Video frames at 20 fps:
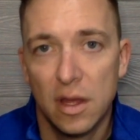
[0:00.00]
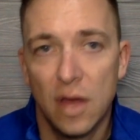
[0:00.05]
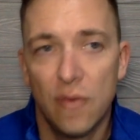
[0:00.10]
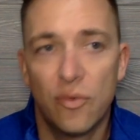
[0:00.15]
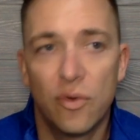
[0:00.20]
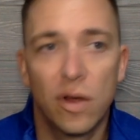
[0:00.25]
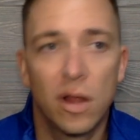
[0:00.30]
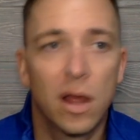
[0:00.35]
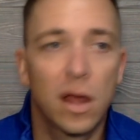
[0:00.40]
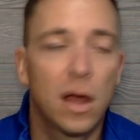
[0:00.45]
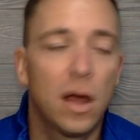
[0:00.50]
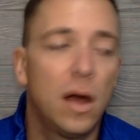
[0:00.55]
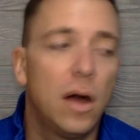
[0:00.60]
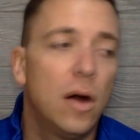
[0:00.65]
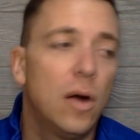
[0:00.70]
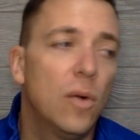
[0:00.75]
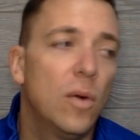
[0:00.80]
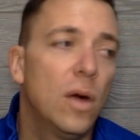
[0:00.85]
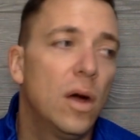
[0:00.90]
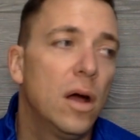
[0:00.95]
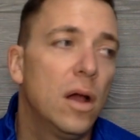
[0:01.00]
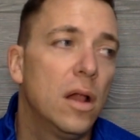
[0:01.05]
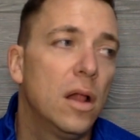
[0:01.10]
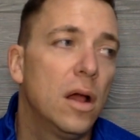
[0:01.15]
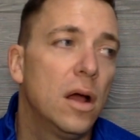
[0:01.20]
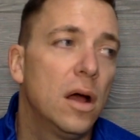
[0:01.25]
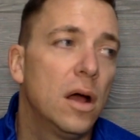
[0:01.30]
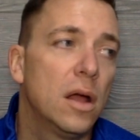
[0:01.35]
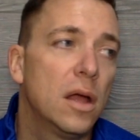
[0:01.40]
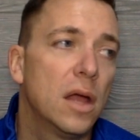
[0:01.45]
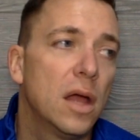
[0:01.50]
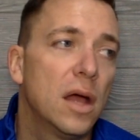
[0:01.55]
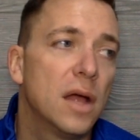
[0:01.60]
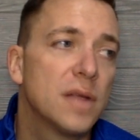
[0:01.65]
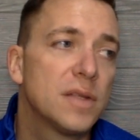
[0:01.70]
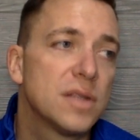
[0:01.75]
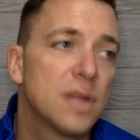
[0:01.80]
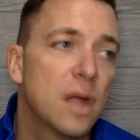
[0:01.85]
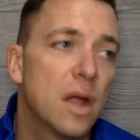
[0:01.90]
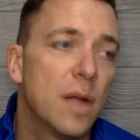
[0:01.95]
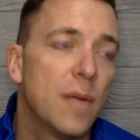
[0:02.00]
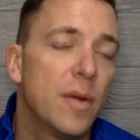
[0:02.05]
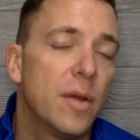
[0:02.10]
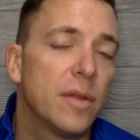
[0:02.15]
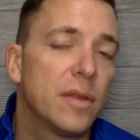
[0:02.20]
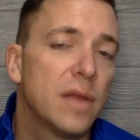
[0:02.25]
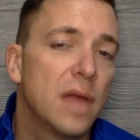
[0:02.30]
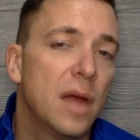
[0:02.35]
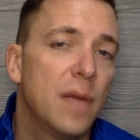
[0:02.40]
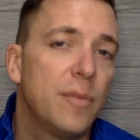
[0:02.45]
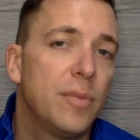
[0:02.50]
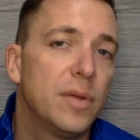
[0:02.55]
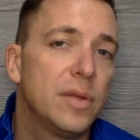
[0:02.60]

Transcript: If we're like, oh, well, uh, yeah, sorry about that,